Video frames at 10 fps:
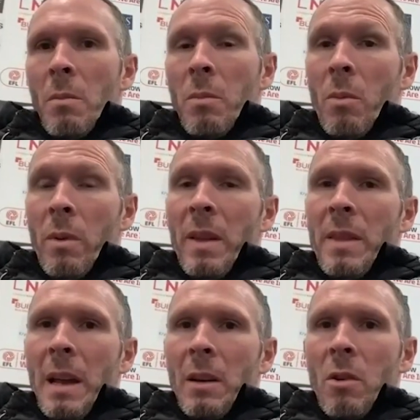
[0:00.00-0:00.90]
But within
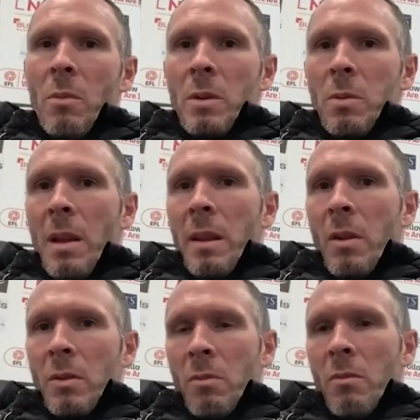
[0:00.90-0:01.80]
that group as well, they've
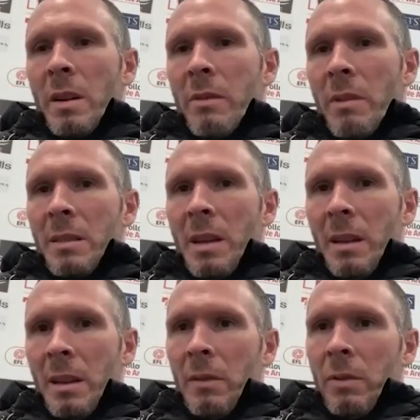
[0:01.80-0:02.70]
got some really, really
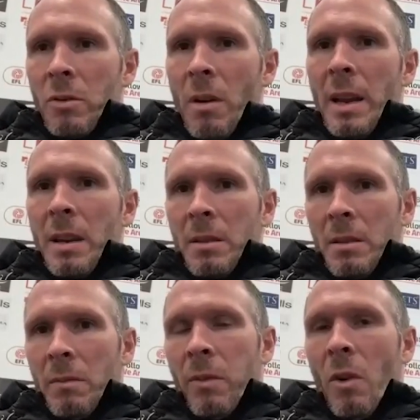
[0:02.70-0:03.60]
talented strikers
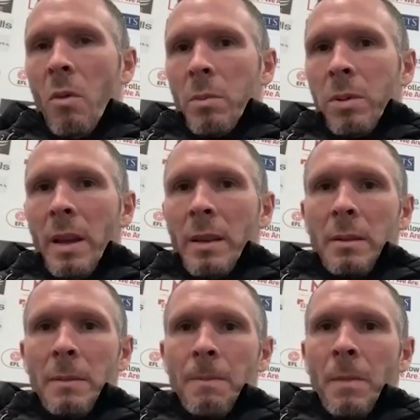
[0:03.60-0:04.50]
and forward
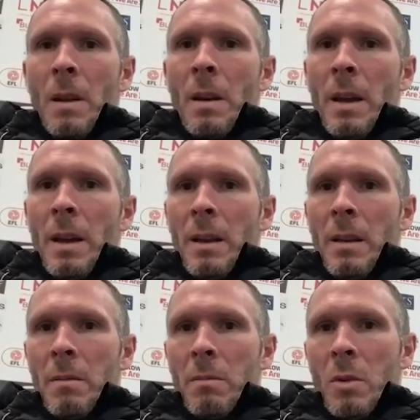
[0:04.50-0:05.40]
players.
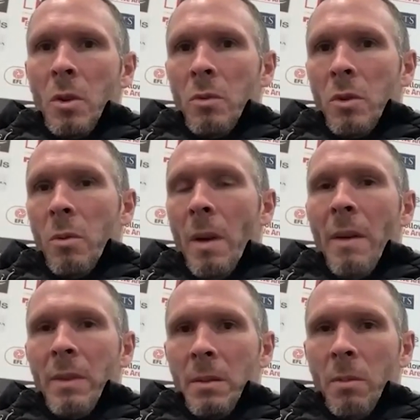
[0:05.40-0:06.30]
Who do
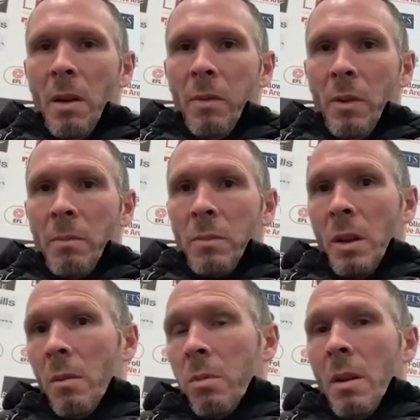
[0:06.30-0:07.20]
ever so well for them.
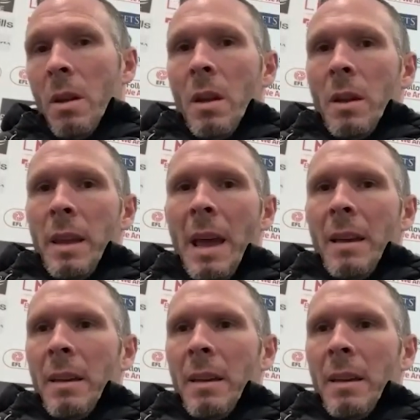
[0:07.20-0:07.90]
So, yeah,